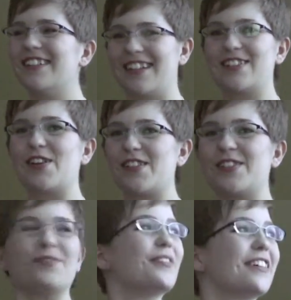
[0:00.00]
That's
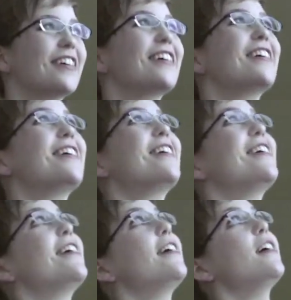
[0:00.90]
awesome.
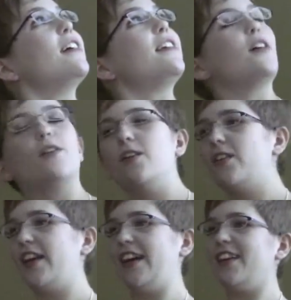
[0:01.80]
So,
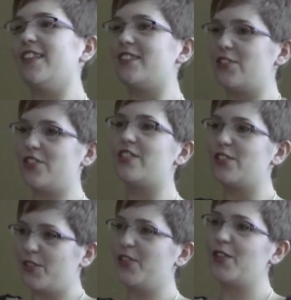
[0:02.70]
okay, just
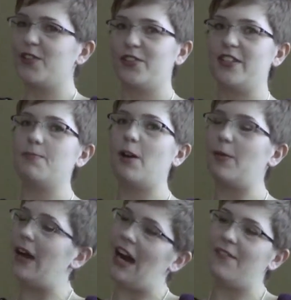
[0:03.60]
to conclude this part
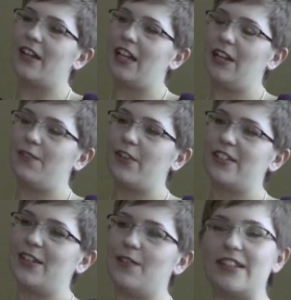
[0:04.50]
about advocating for
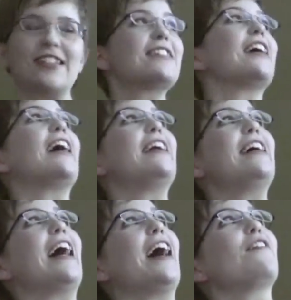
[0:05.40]
yourself in society,
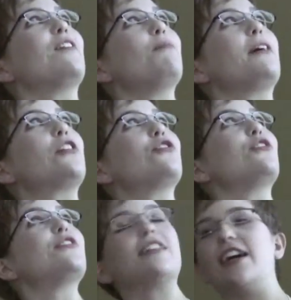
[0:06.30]
I have some
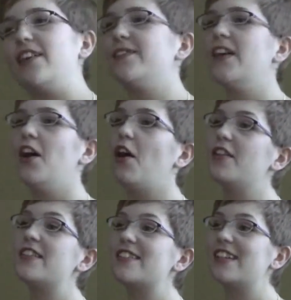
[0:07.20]
pictures of
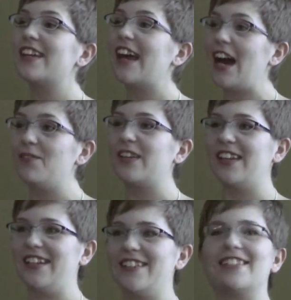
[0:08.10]
autistic
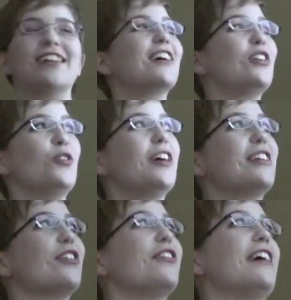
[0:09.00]
advocates doing
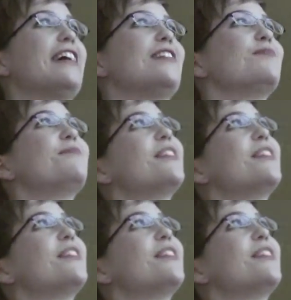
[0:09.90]
their thing.